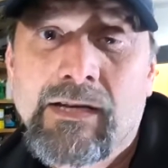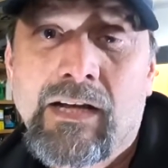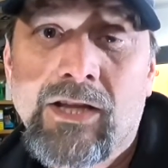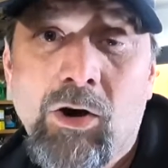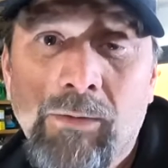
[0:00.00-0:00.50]
A
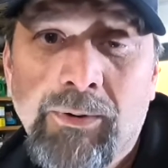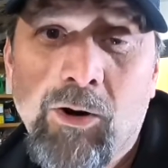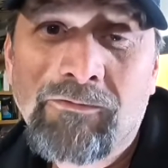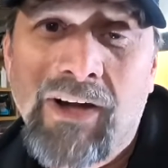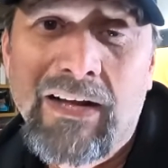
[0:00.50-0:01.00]
lower
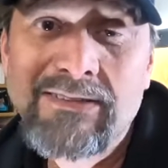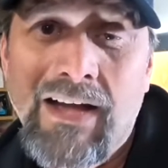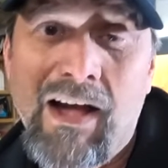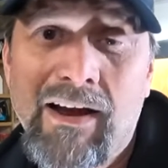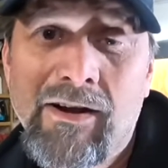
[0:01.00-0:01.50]
profile
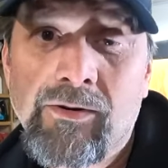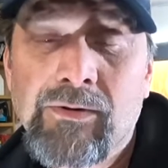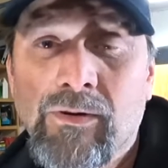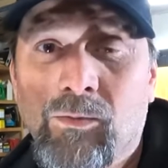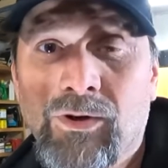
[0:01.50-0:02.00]
tire
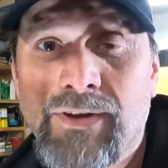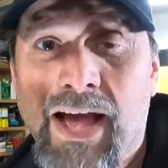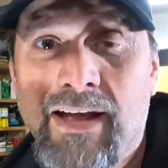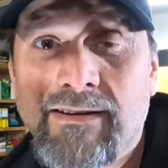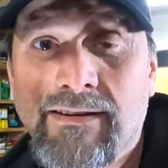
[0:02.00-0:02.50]
will
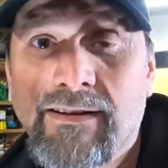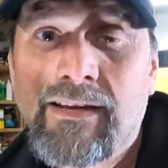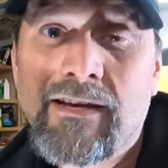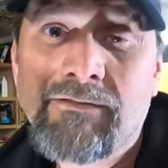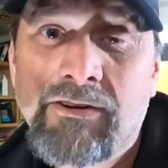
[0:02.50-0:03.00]
not
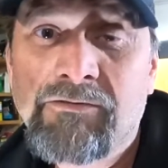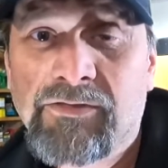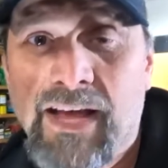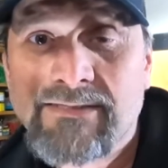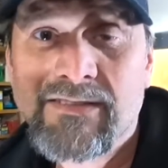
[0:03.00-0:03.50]
give and
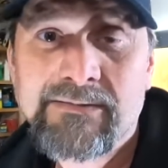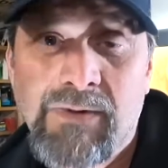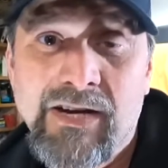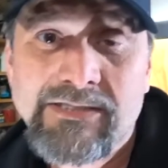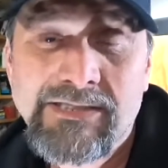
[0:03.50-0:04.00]
flex as
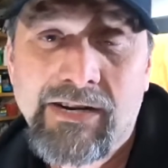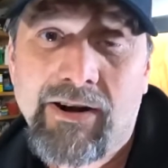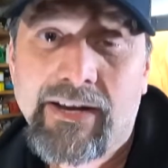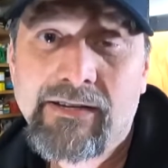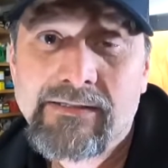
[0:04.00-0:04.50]
much
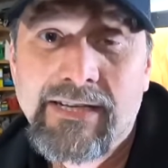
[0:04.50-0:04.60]
during